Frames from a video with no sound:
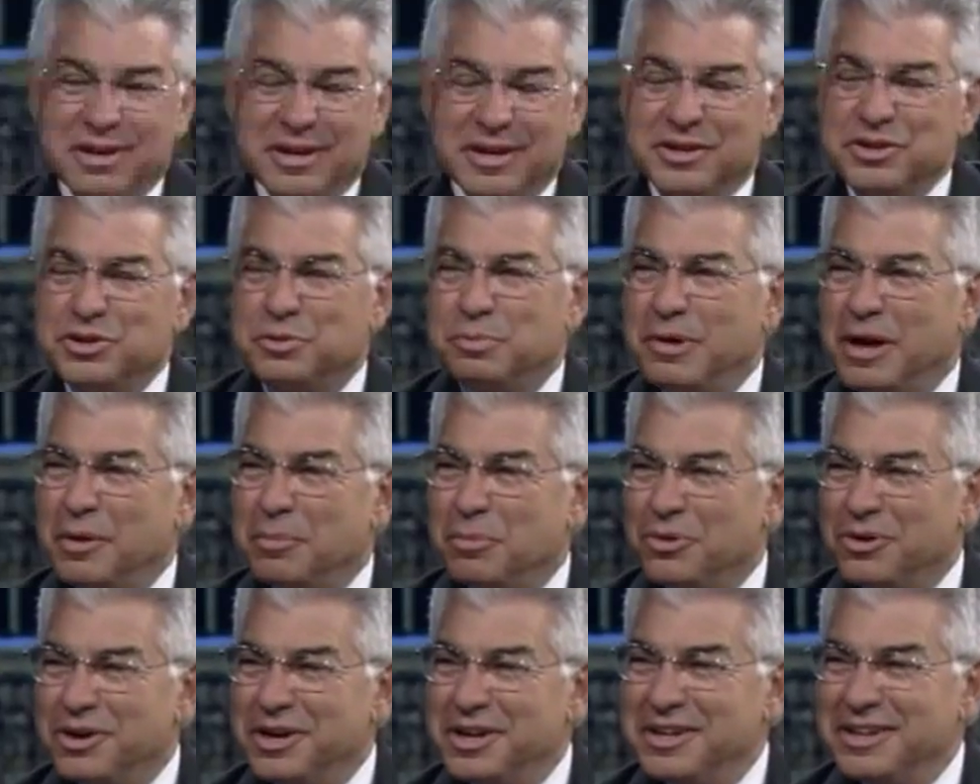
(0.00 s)
his
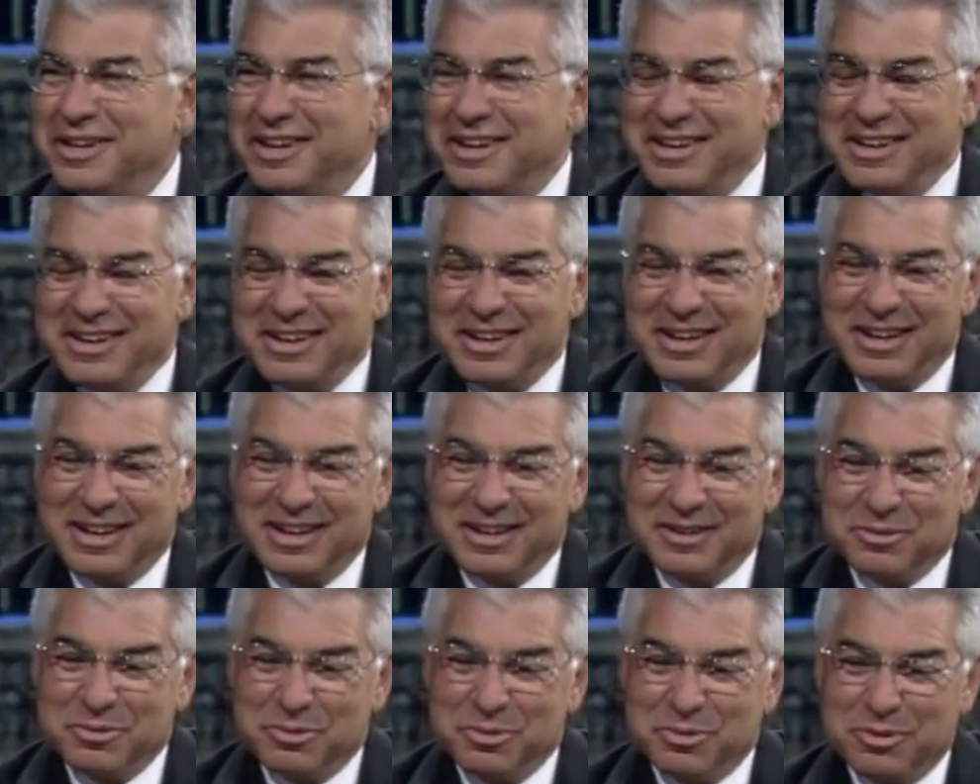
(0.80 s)
memory,
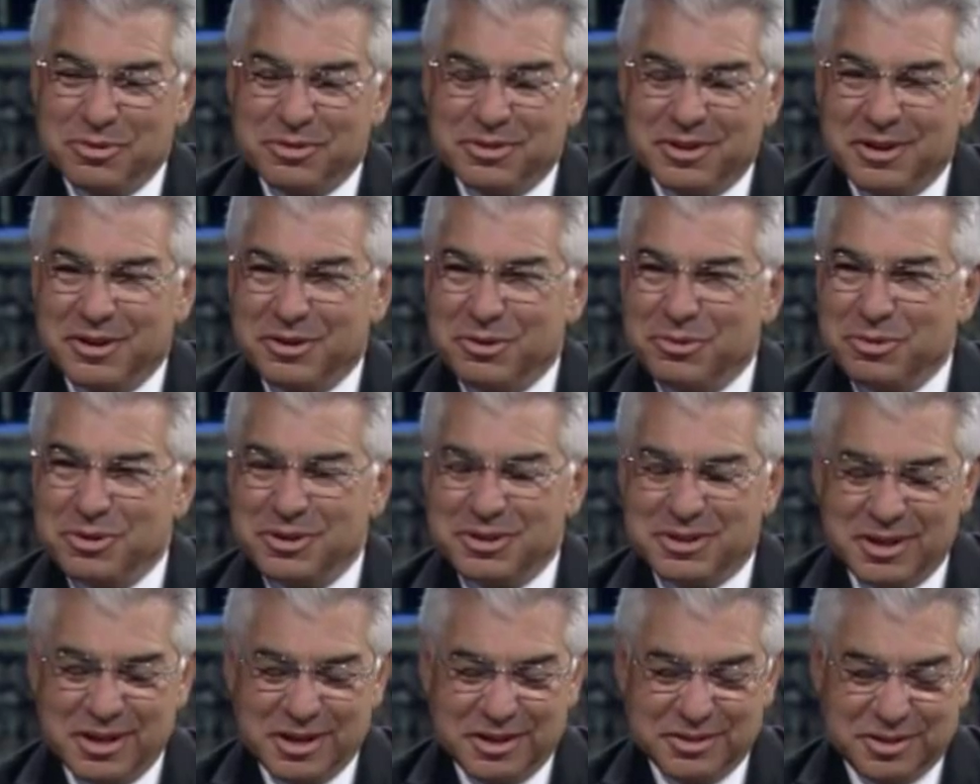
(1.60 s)
uh, although
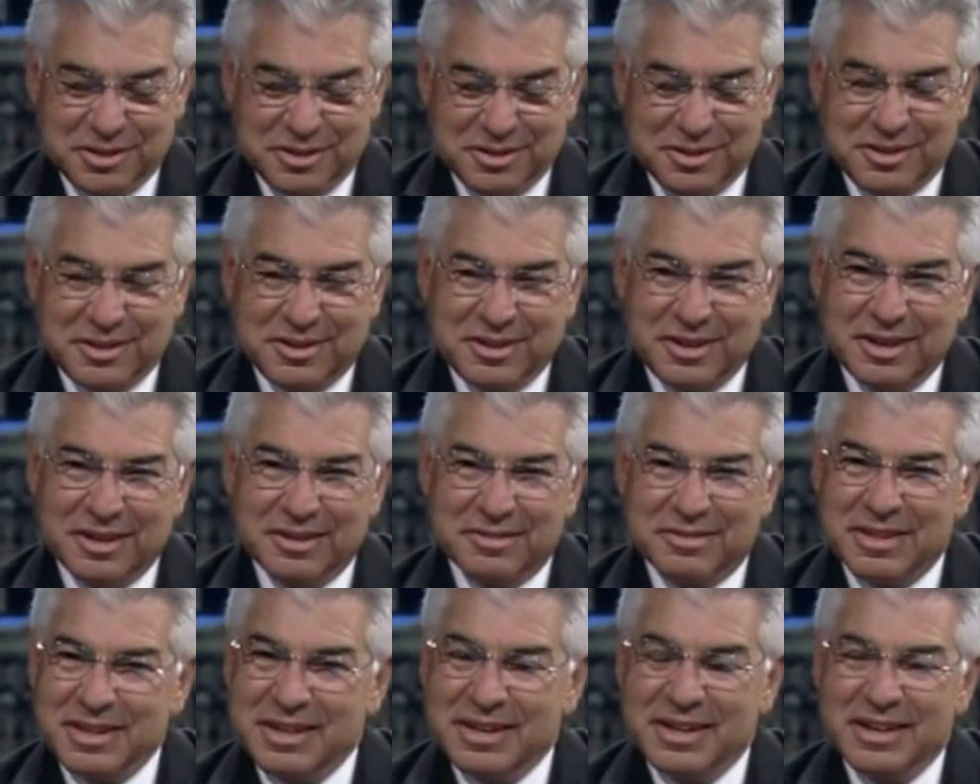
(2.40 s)
it doesn't uh,
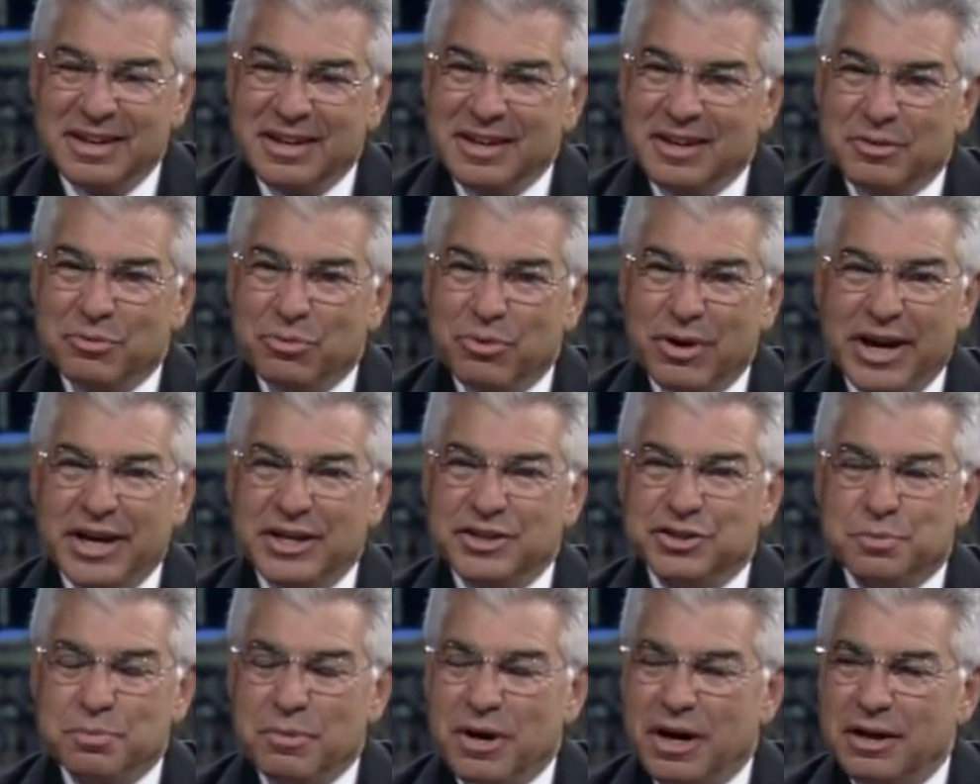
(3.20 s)

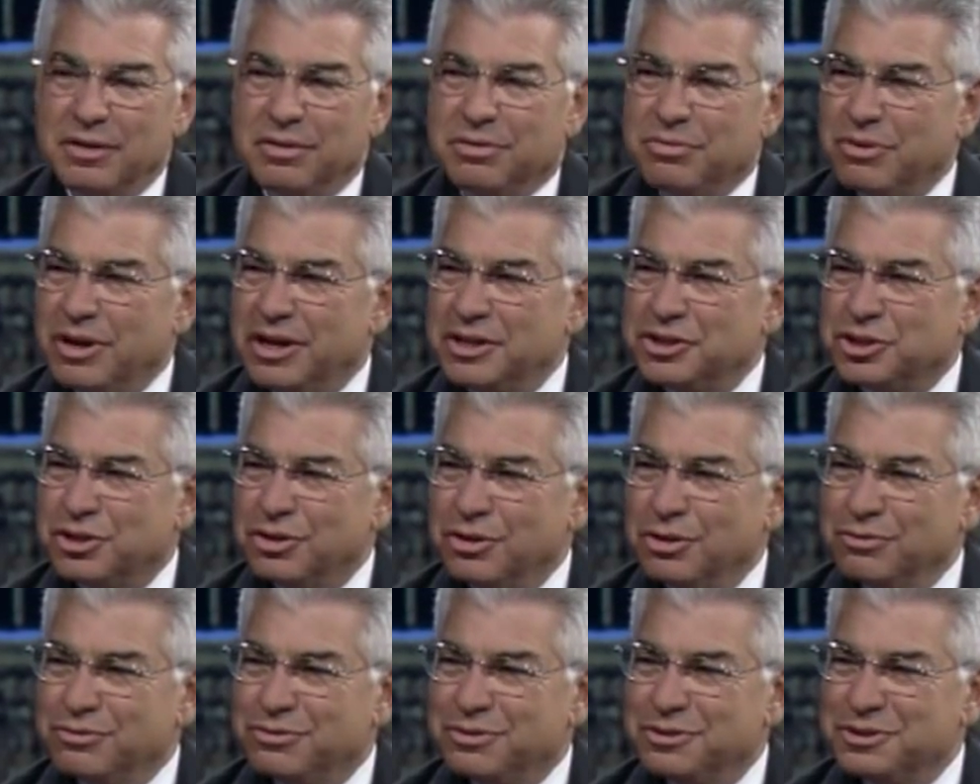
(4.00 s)
raise my threshold